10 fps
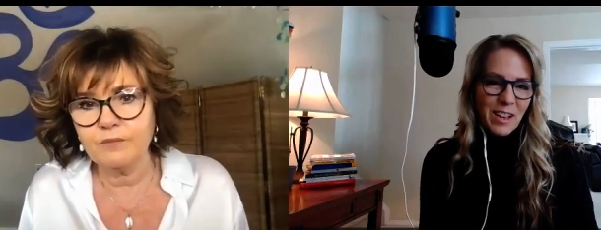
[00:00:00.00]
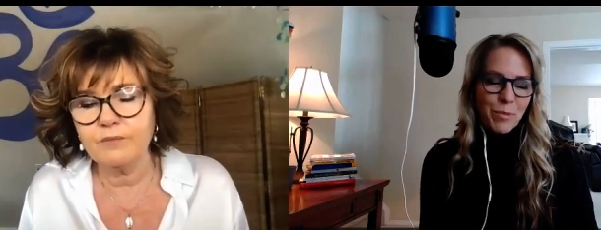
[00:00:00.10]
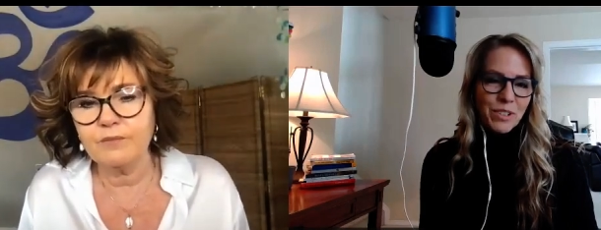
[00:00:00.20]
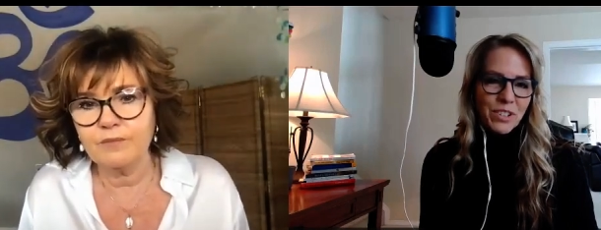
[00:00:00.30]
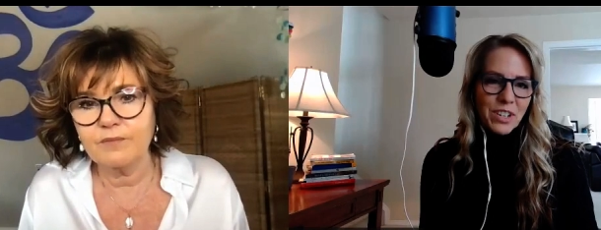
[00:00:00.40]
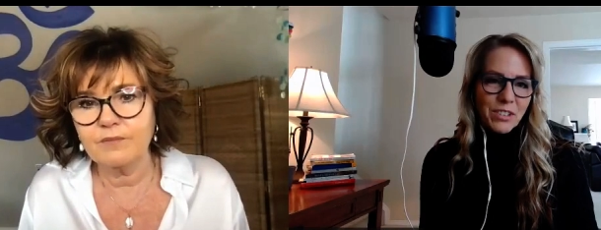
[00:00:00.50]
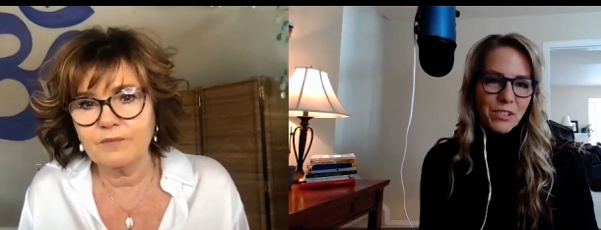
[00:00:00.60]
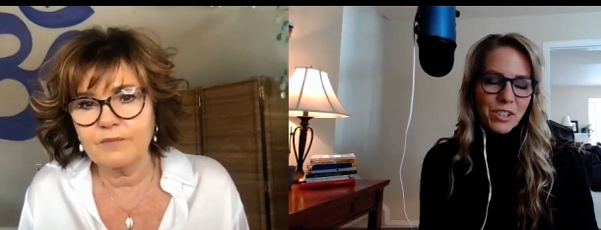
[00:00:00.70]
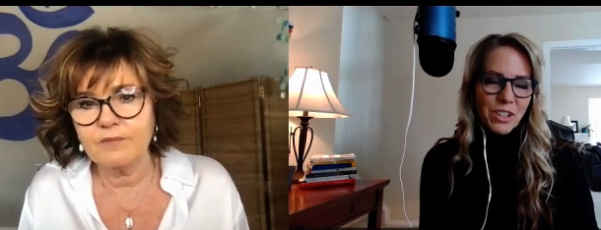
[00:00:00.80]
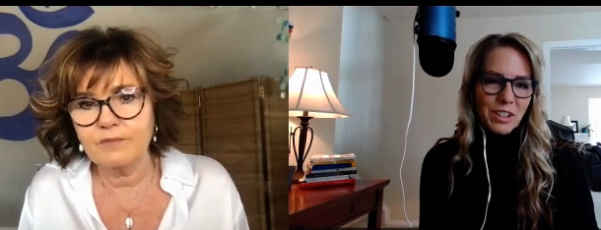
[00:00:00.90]
Speaker 1: I appreciate
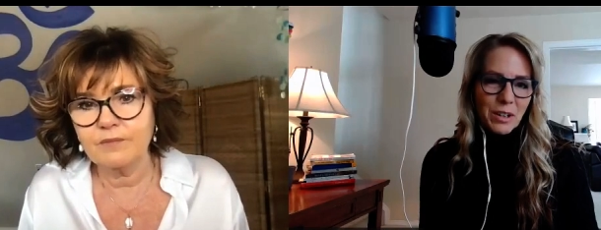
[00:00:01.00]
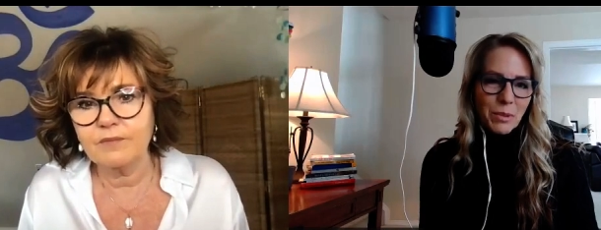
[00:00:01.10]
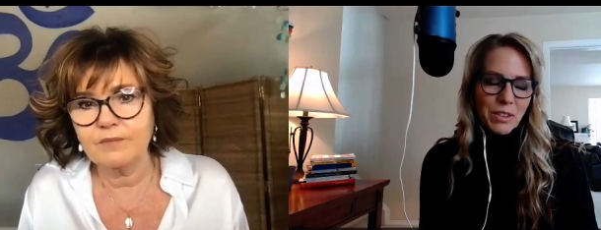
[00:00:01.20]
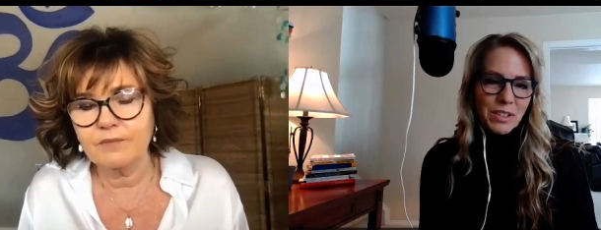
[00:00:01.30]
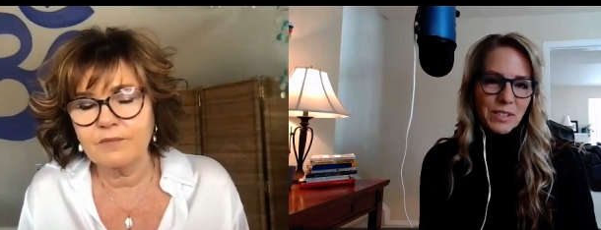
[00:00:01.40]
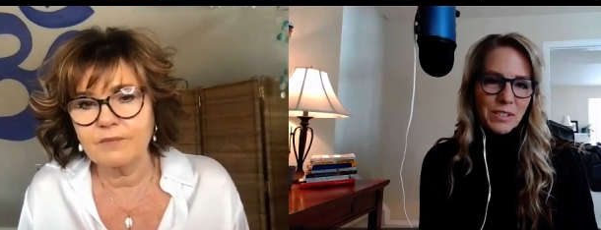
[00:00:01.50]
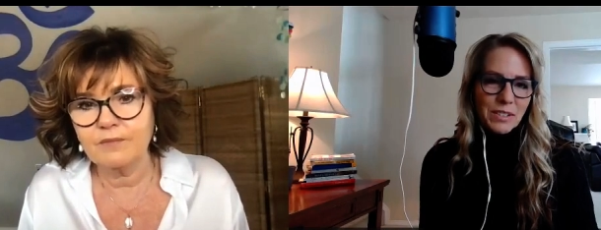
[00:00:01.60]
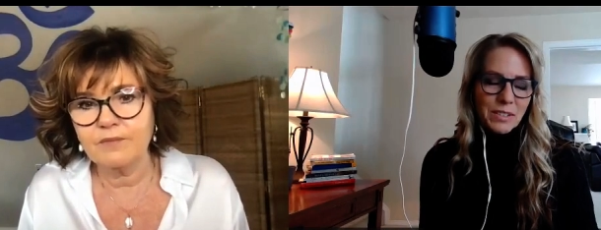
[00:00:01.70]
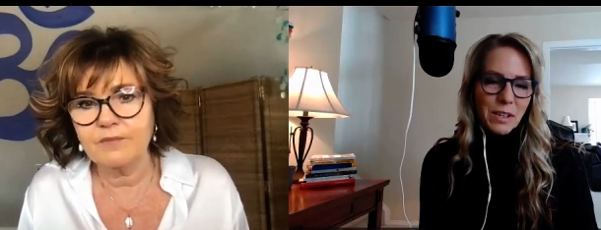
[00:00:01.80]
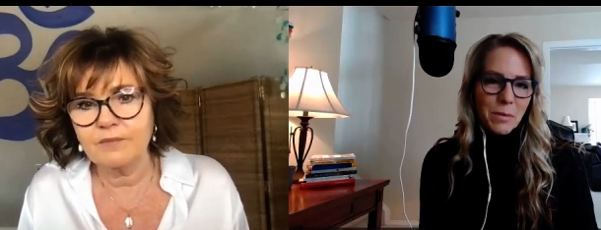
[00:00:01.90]
you sharing with us
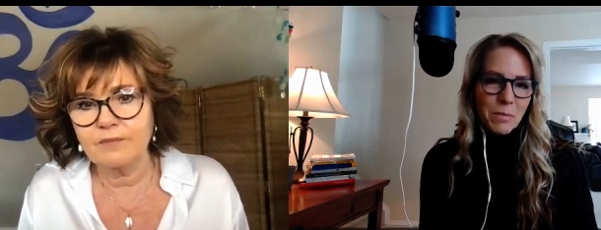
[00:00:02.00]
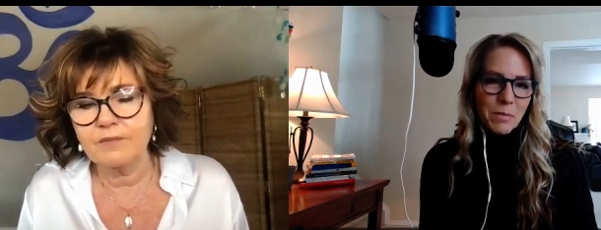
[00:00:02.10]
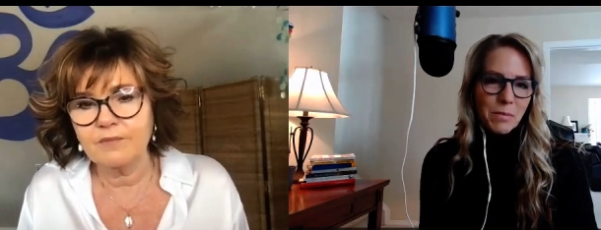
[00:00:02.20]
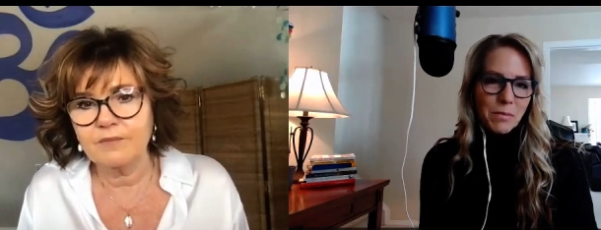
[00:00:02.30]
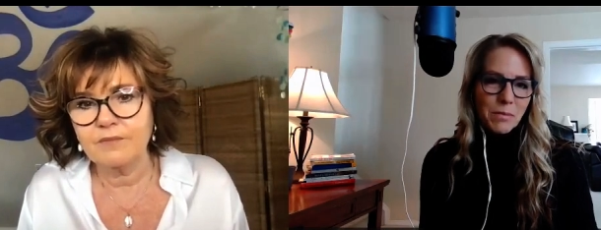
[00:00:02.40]
some